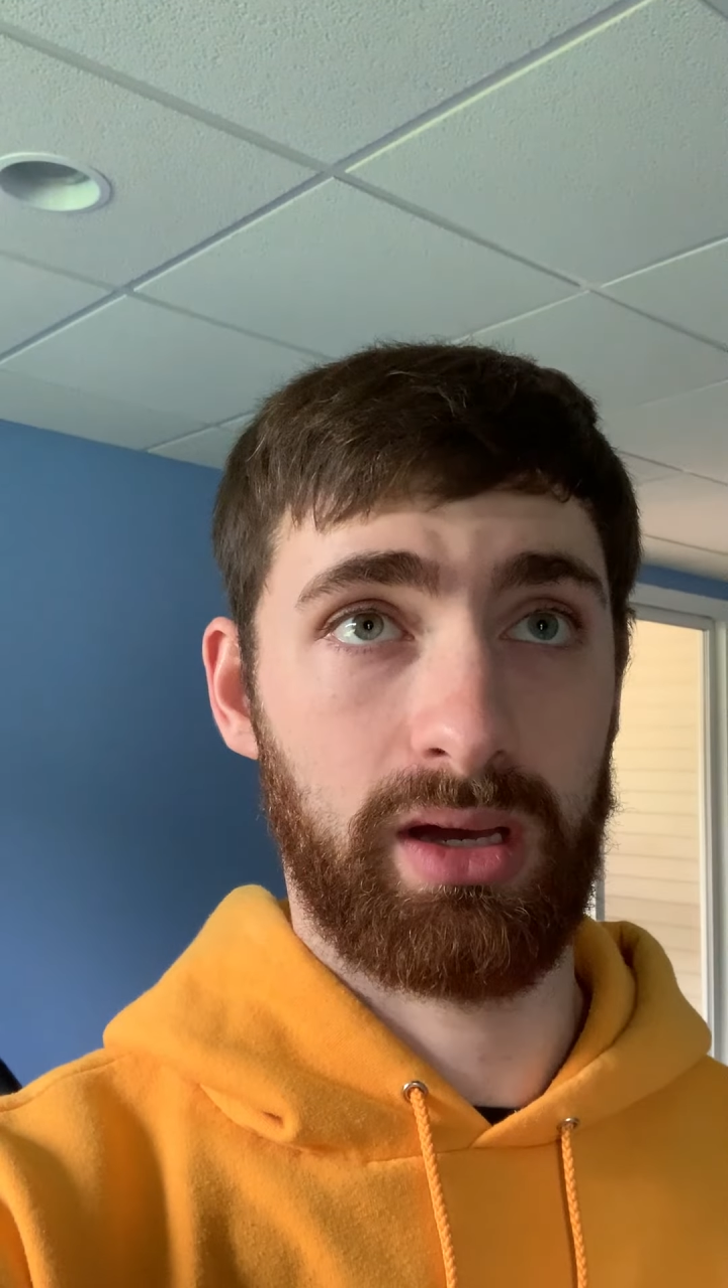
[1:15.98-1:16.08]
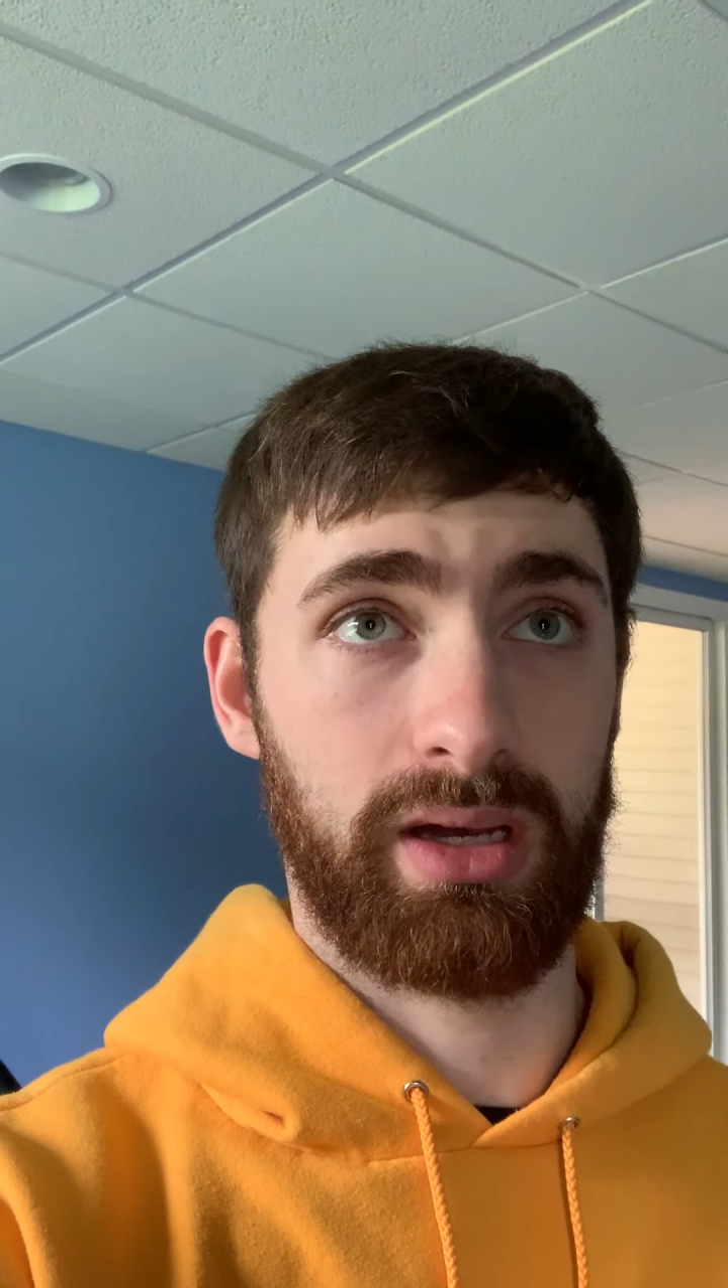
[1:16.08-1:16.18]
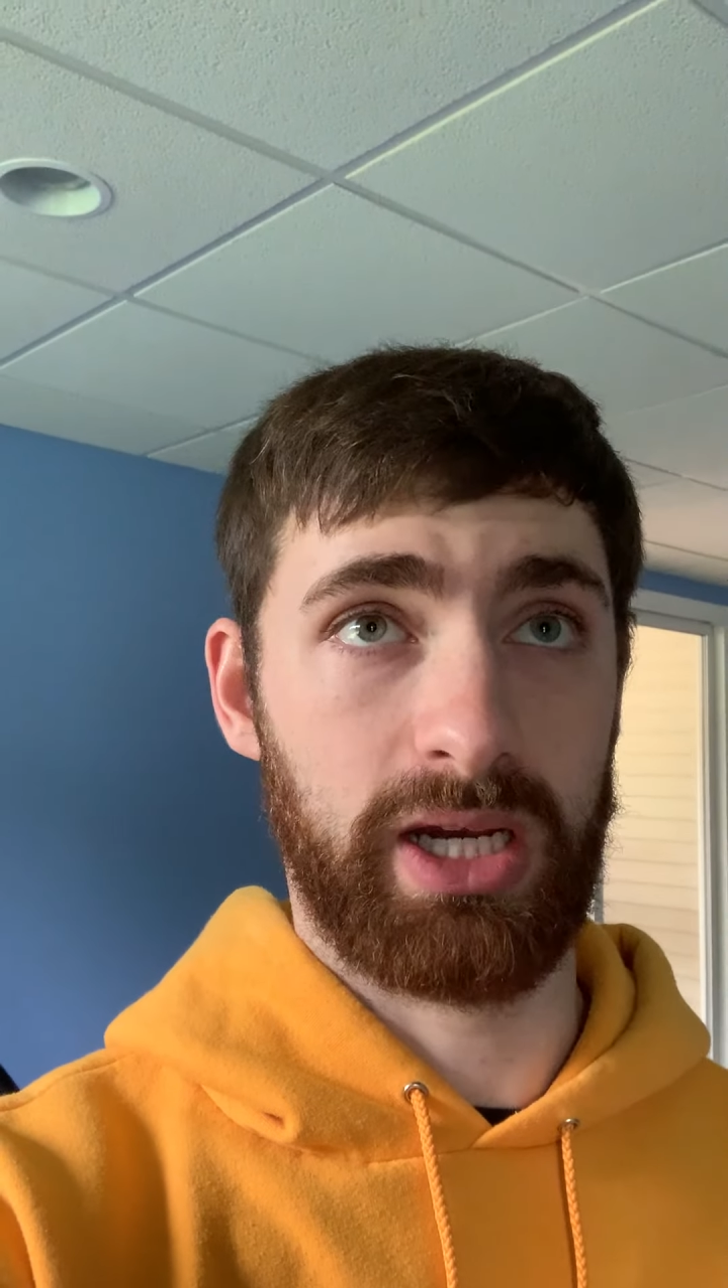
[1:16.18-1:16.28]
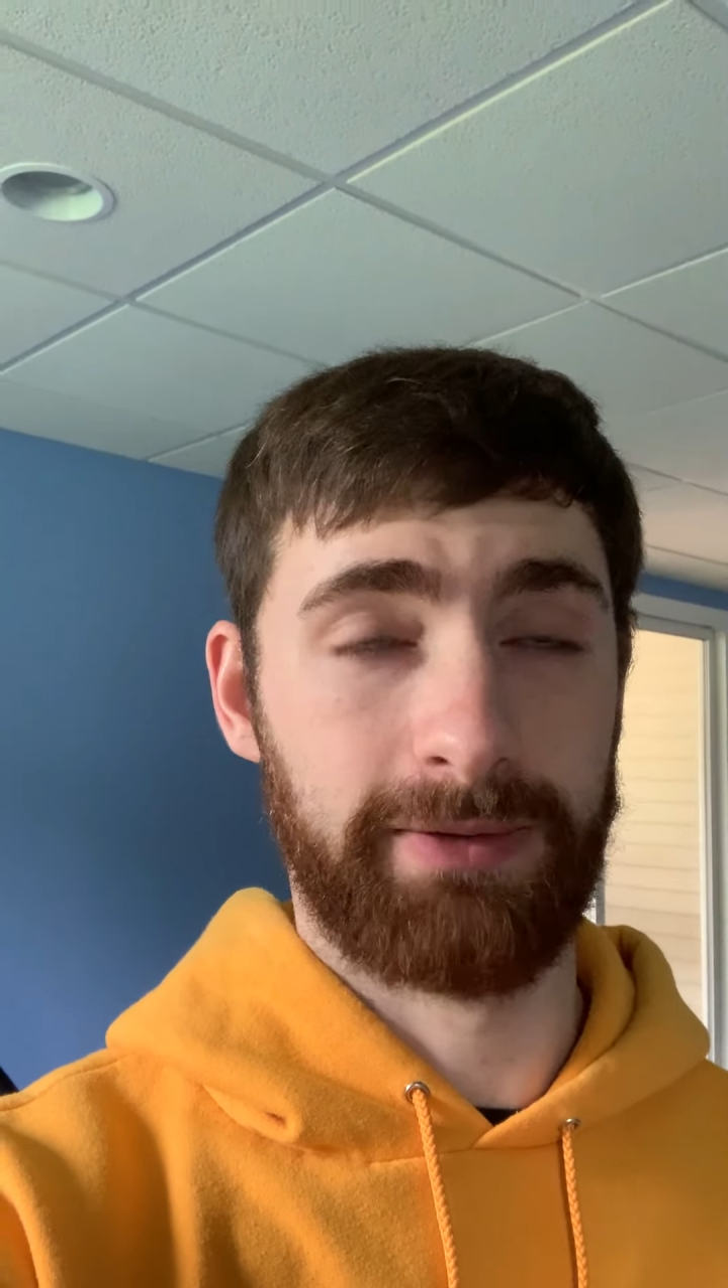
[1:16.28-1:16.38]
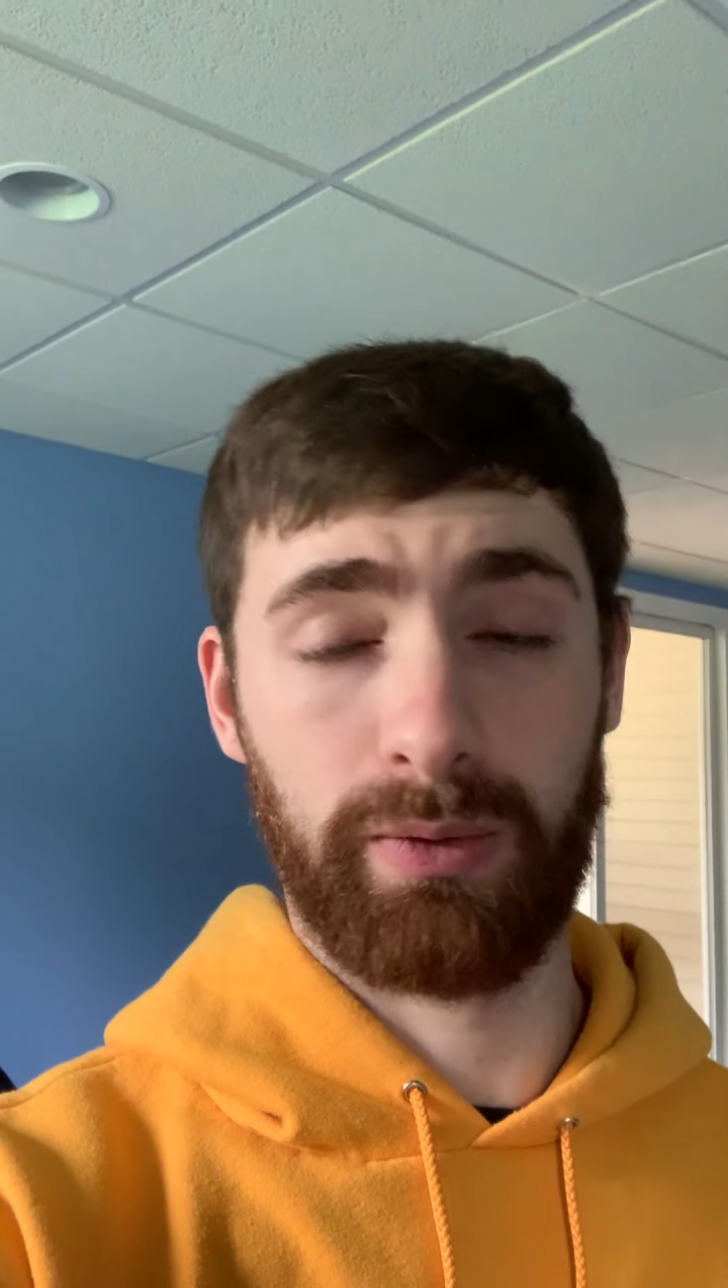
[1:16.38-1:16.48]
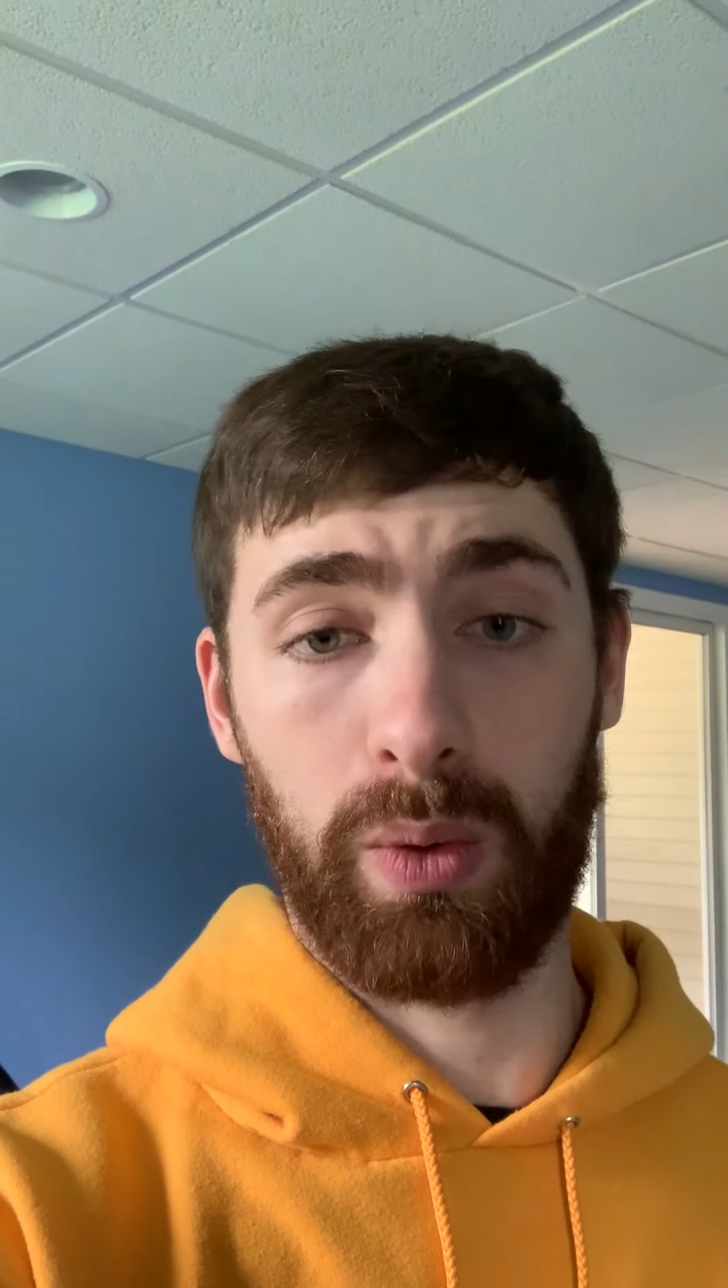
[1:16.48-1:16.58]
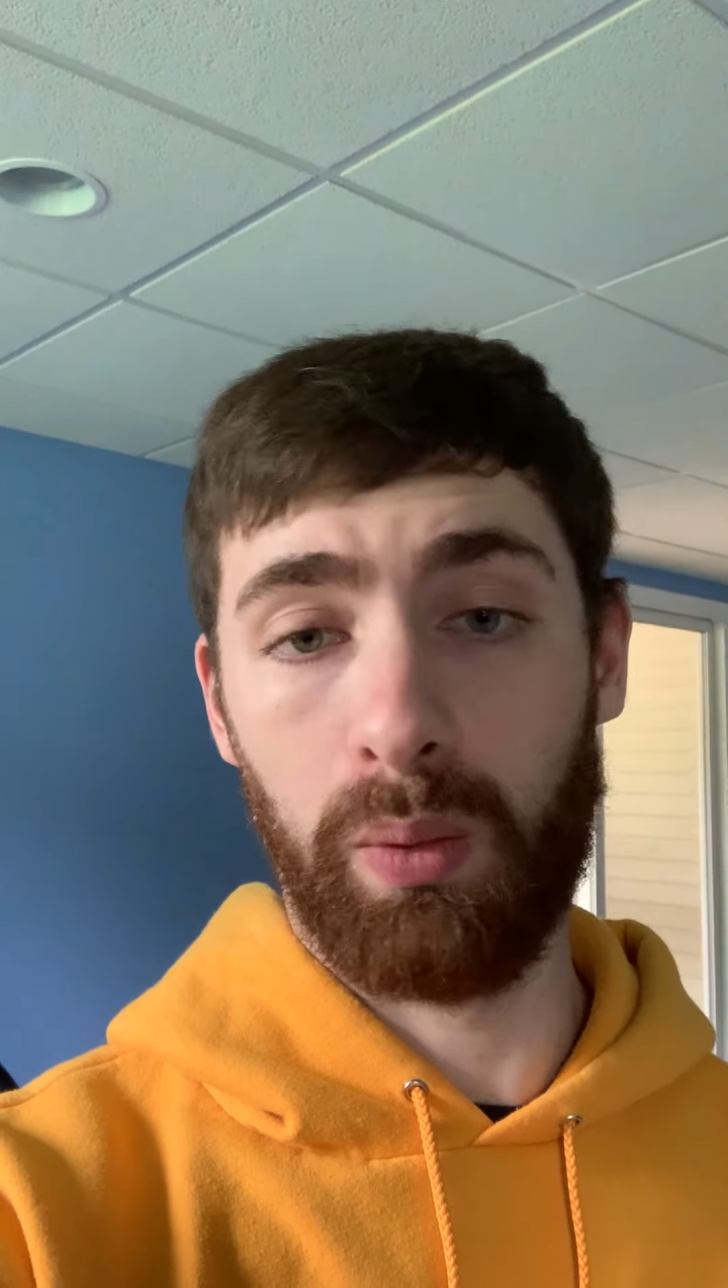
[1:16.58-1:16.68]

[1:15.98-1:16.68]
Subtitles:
enough of a